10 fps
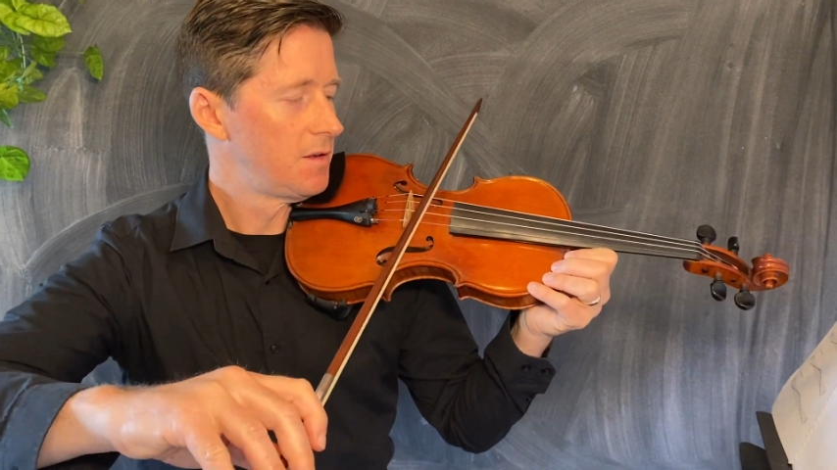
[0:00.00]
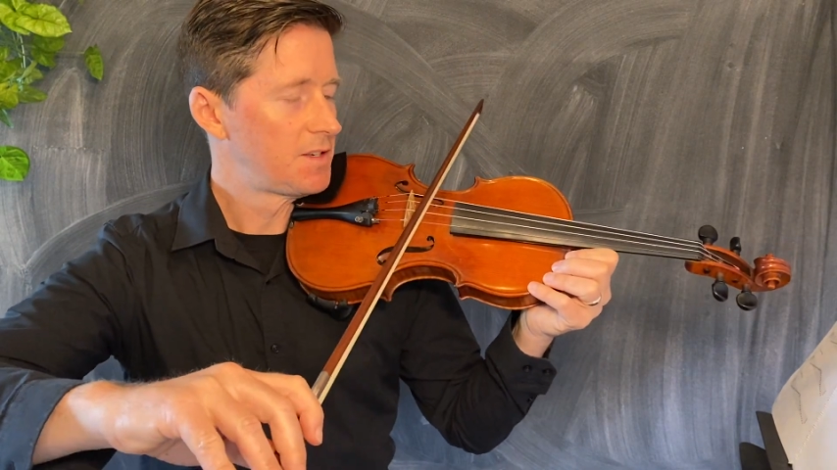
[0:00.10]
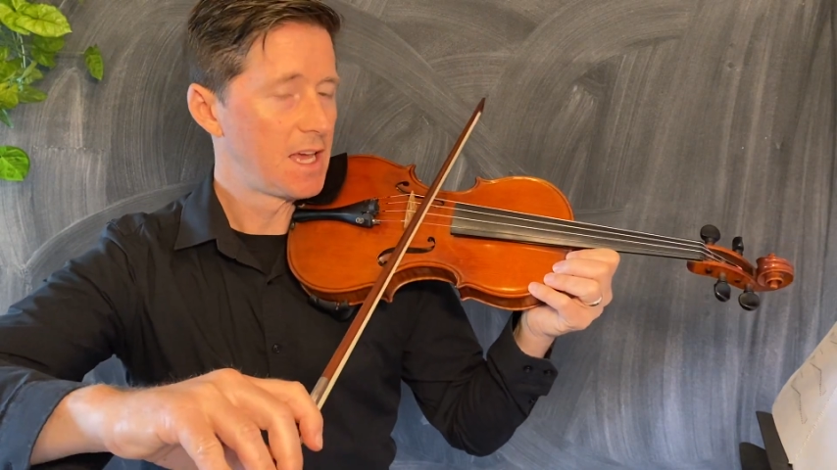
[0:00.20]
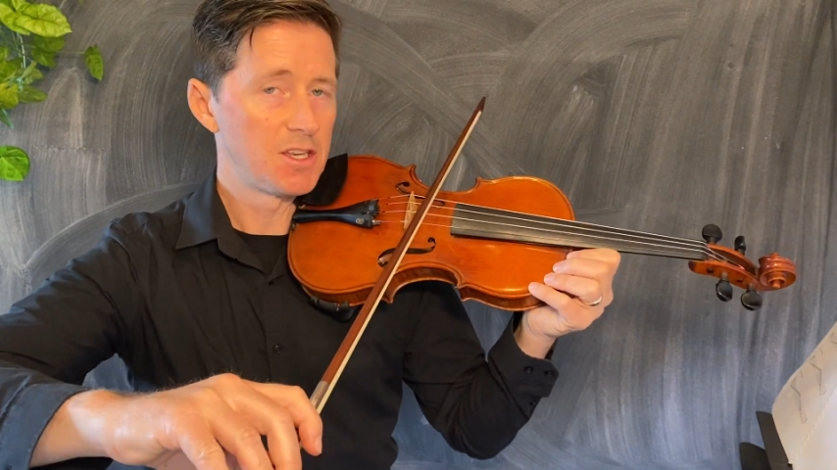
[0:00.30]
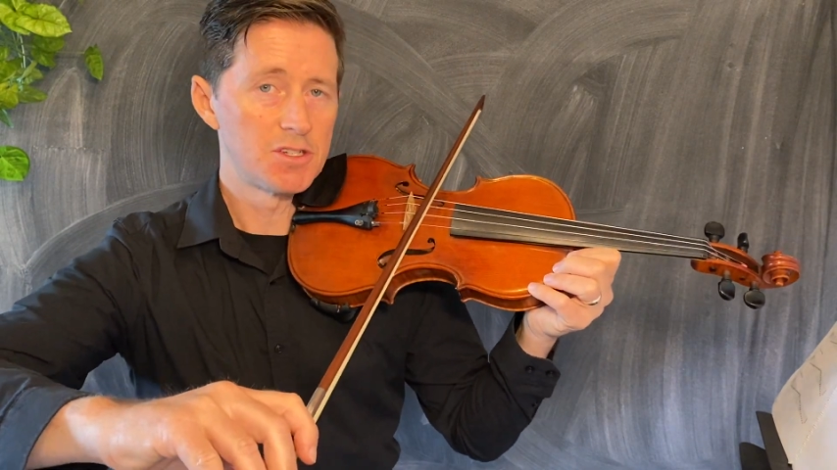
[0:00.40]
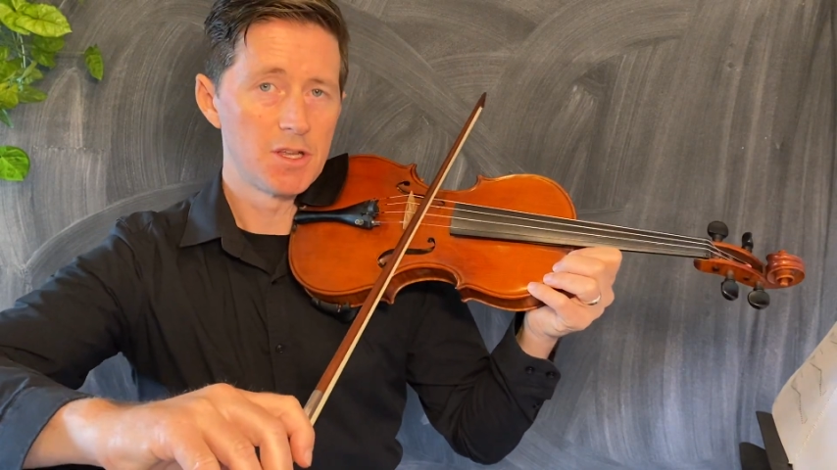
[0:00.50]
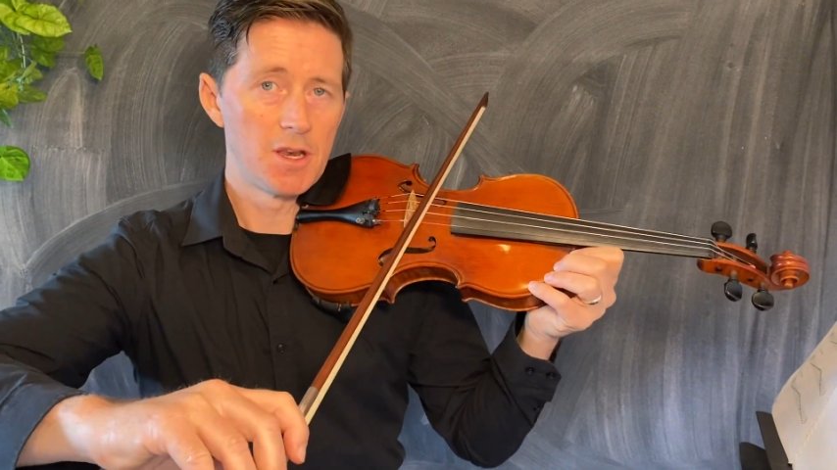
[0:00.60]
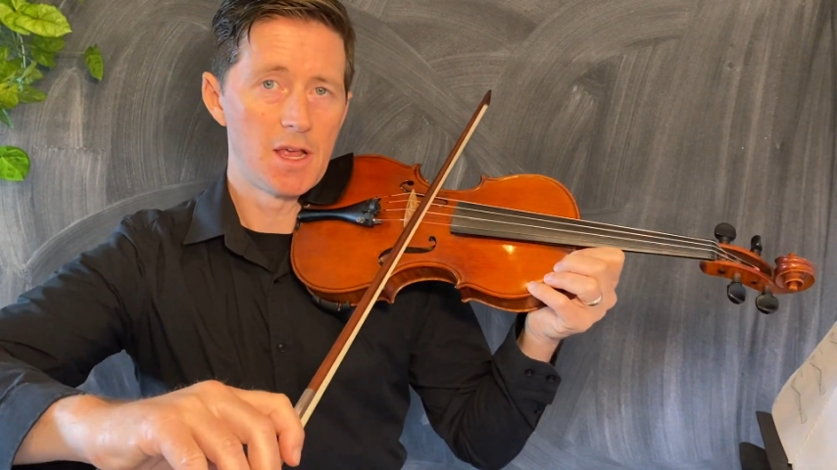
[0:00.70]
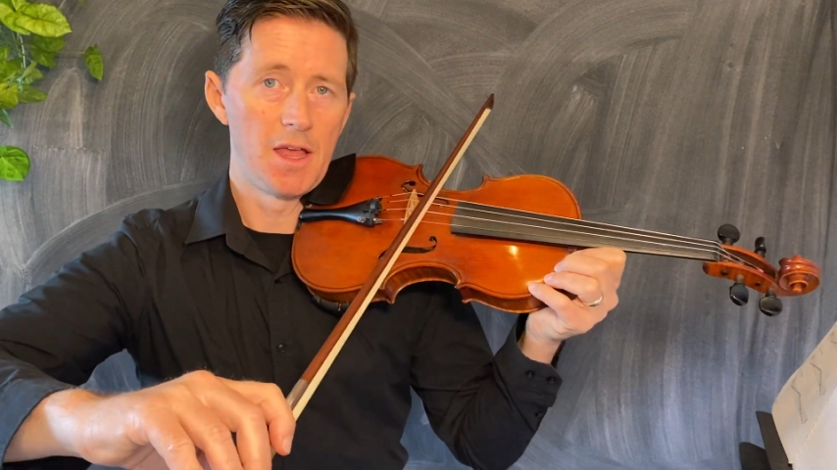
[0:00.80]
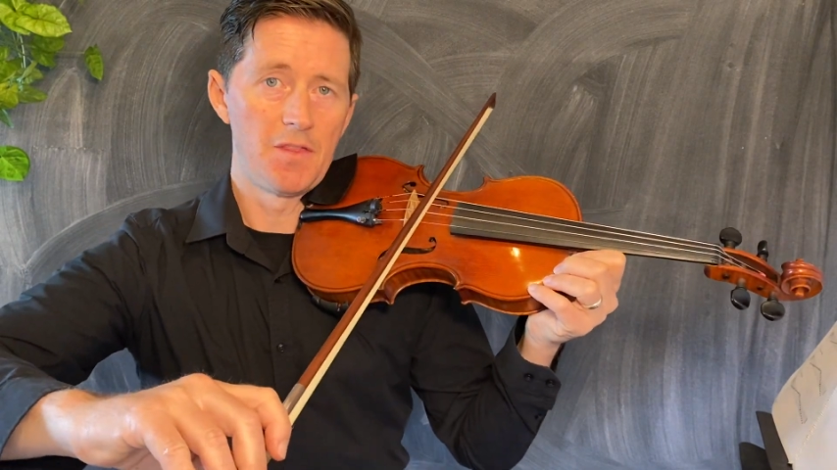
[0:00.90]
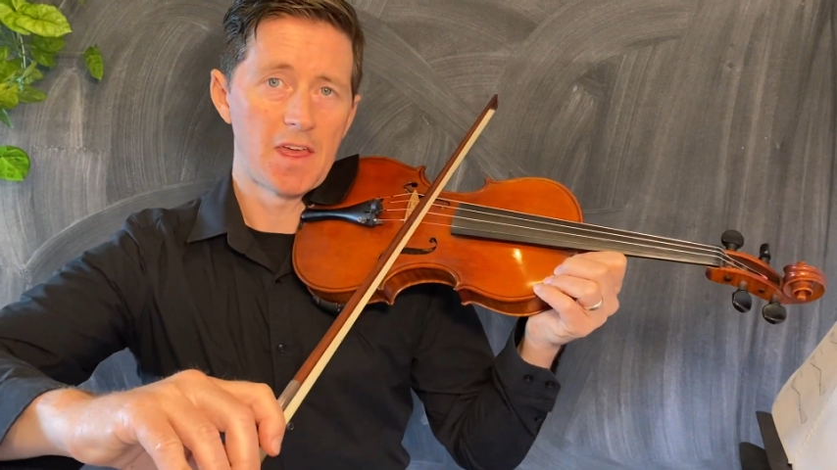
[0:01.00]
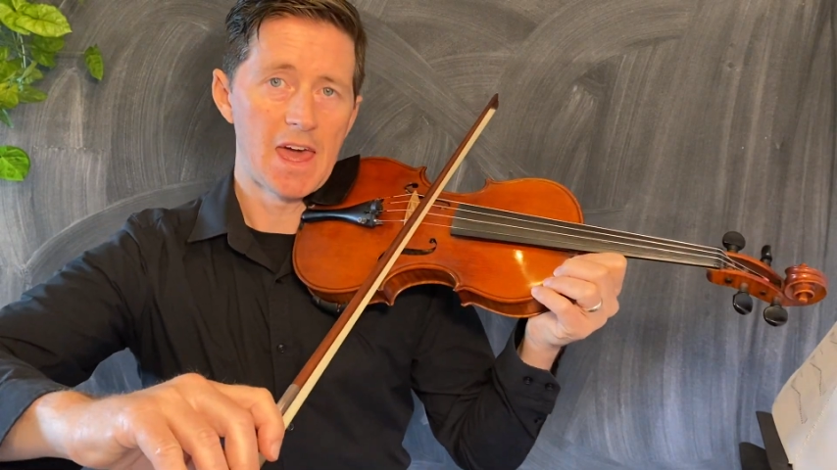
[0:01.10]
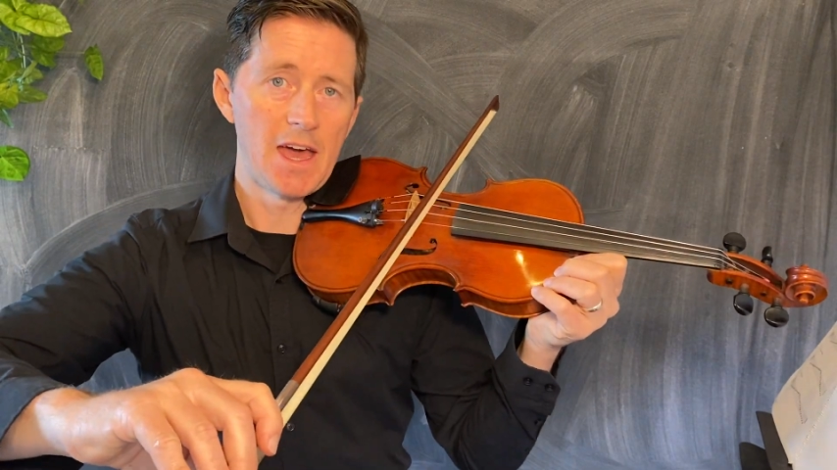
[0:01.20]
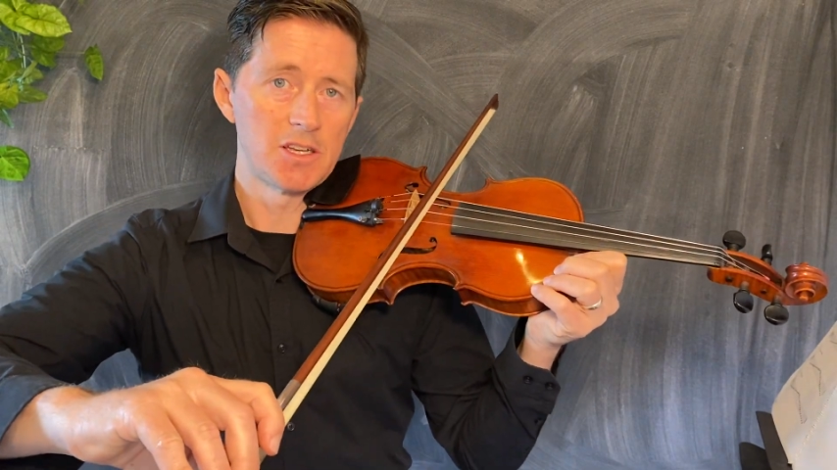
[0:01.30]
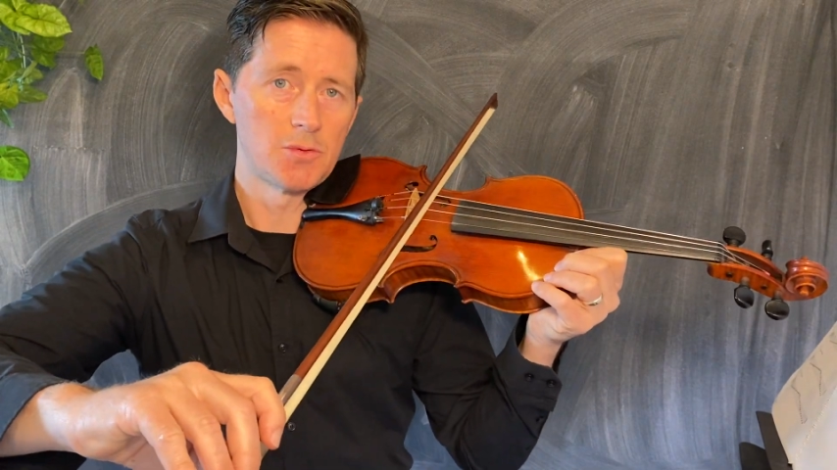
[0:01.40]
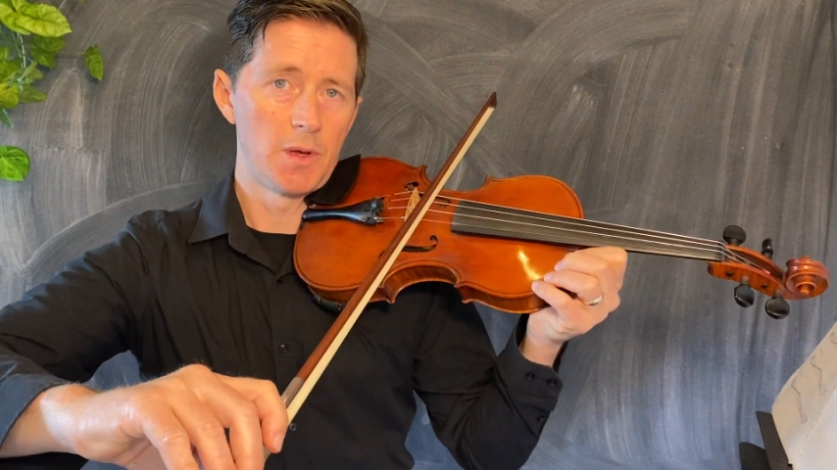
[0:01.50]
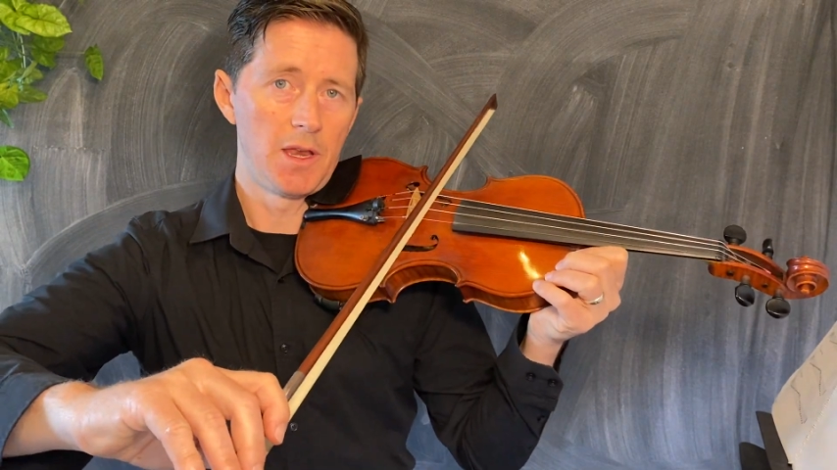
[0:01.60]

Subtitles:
tension and the catch